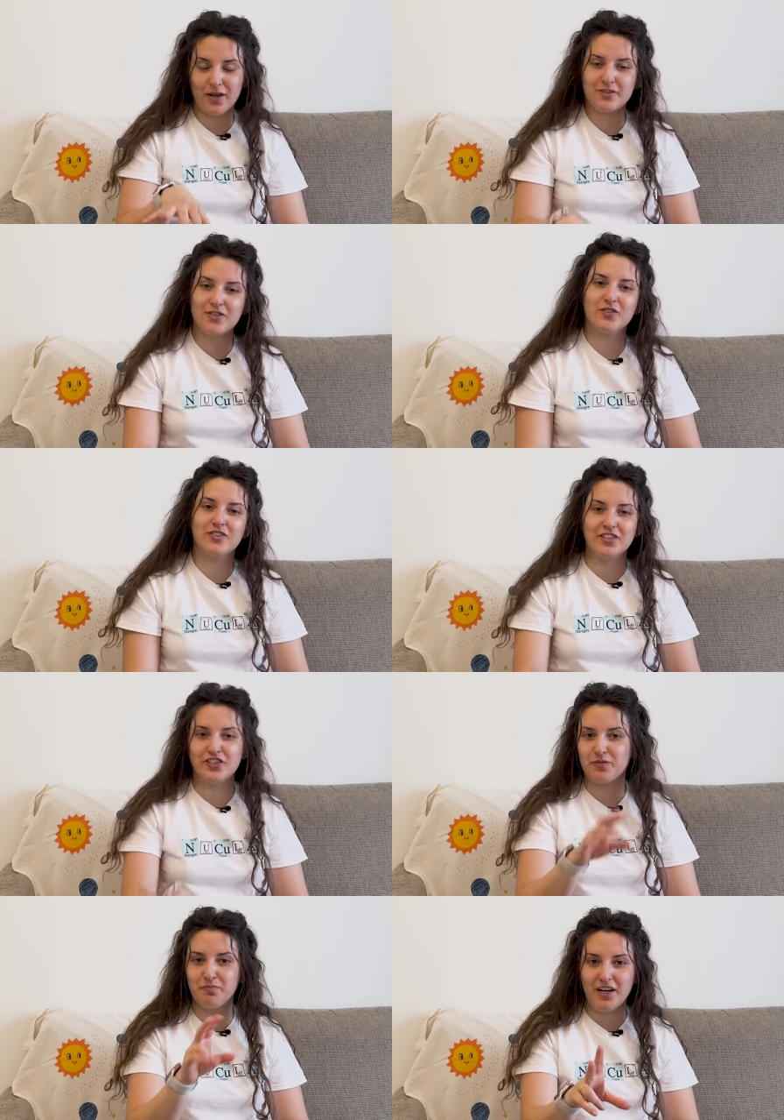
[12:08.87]
episode than
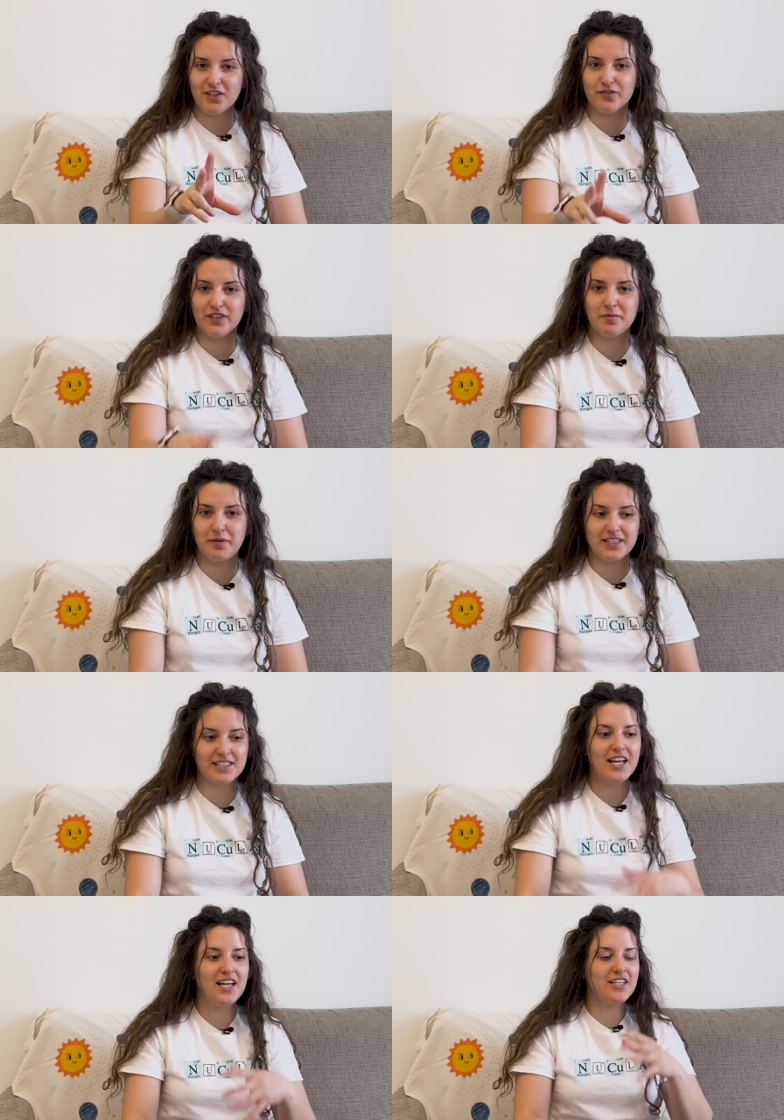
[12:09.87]
just parts of it because